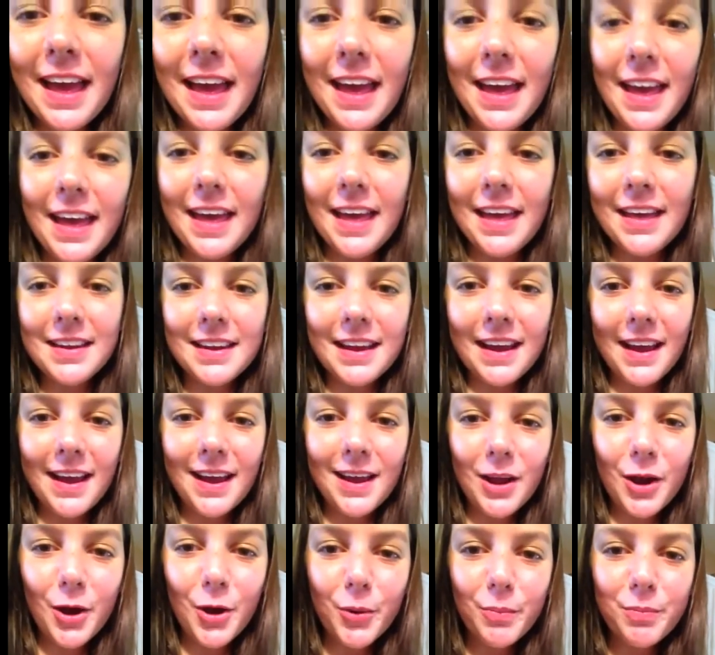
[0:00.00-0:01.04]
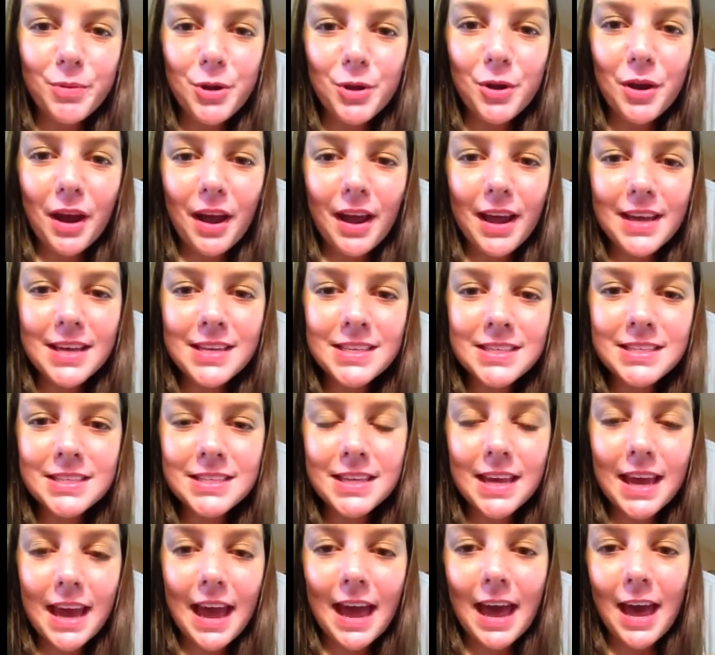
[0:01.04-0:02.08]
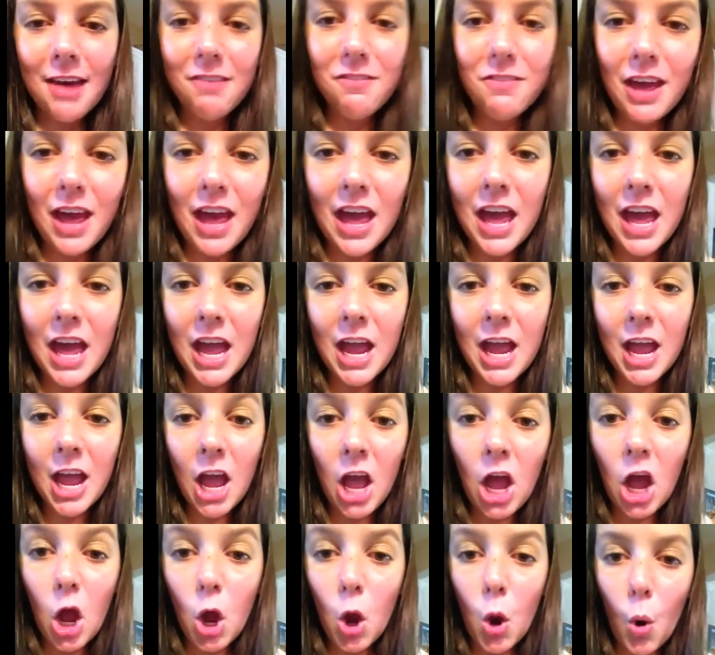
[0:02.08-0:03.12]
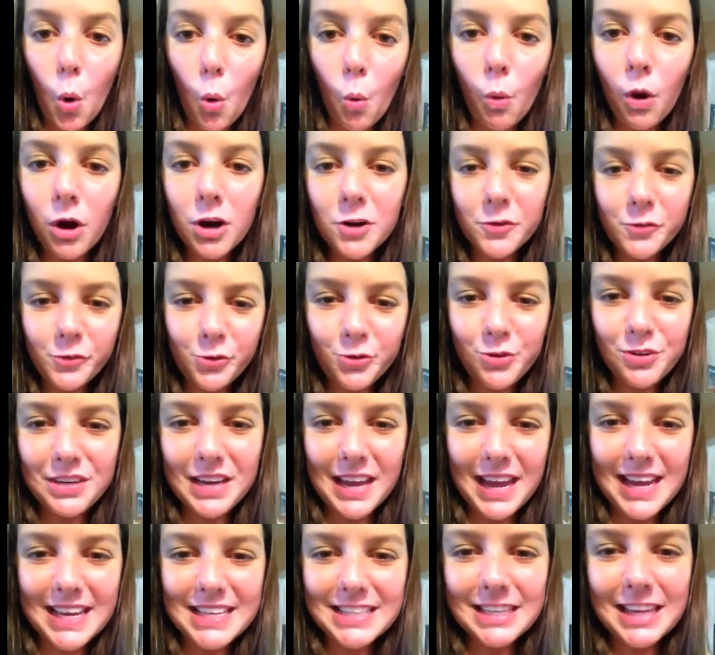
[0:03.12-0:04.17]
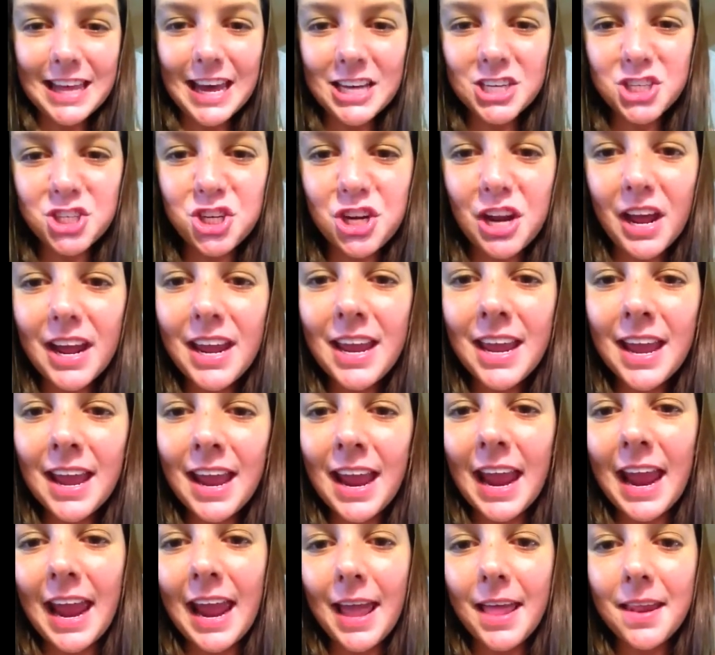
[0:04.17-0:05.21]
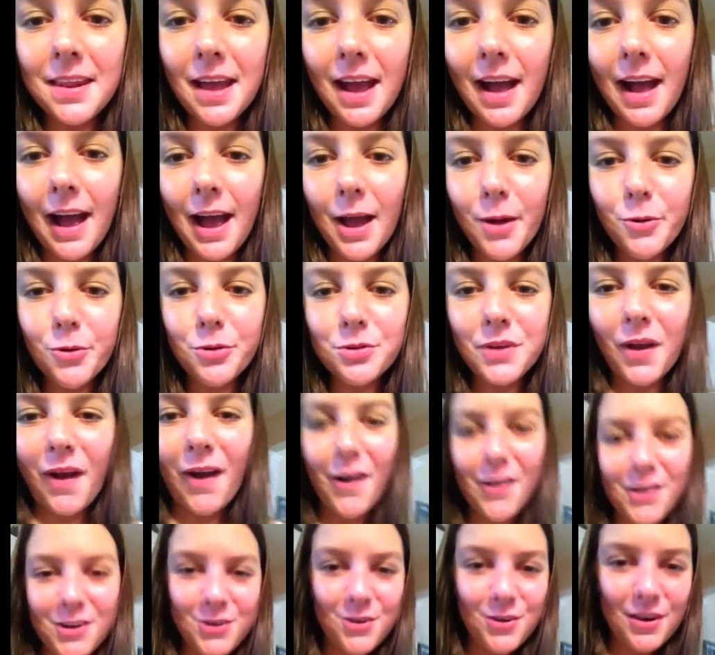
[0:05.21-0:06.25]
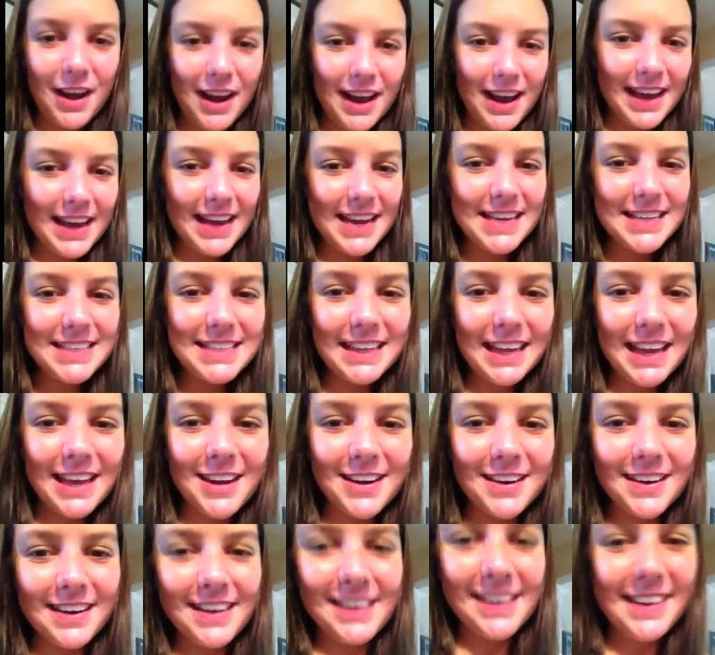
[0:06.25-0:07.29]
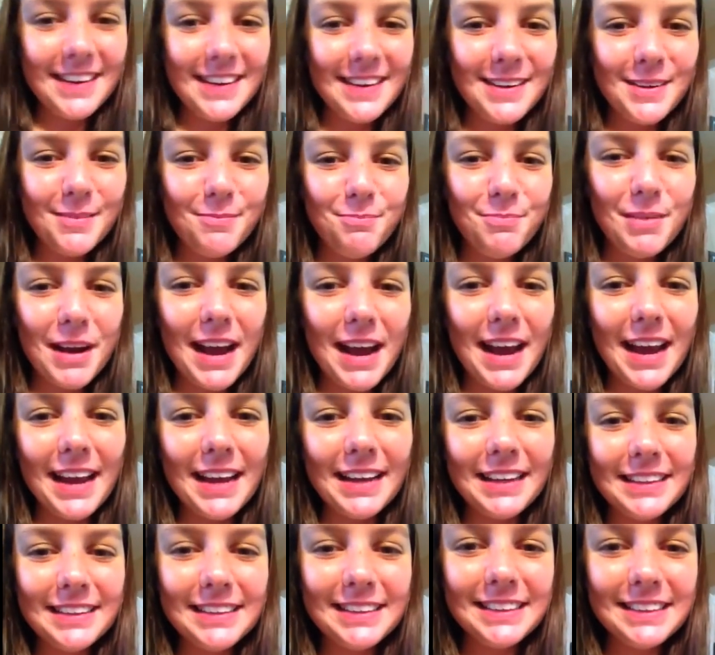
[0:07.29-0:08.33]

And I hope you guys have a wonderful day/night, and I will talk to you guys later. Bye.